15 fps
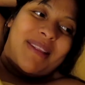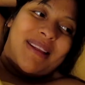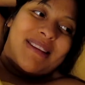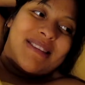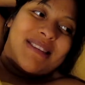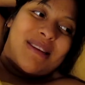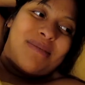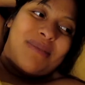That's
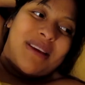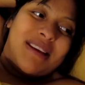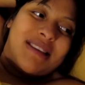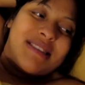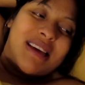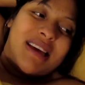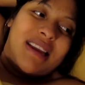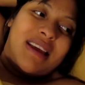gonna be
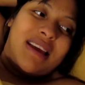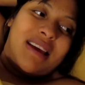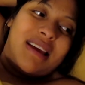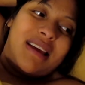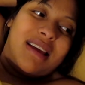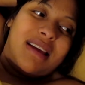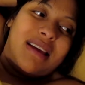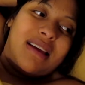exciting.
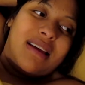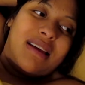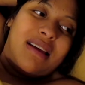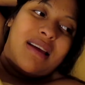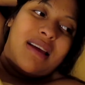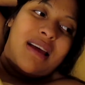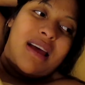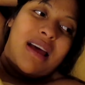
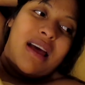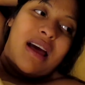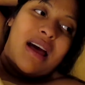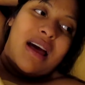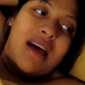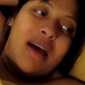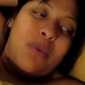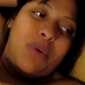
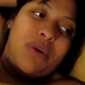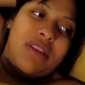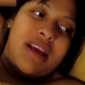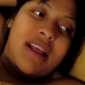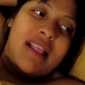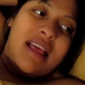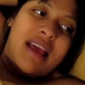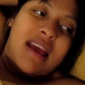I will
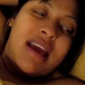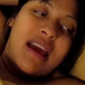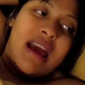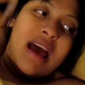not lie,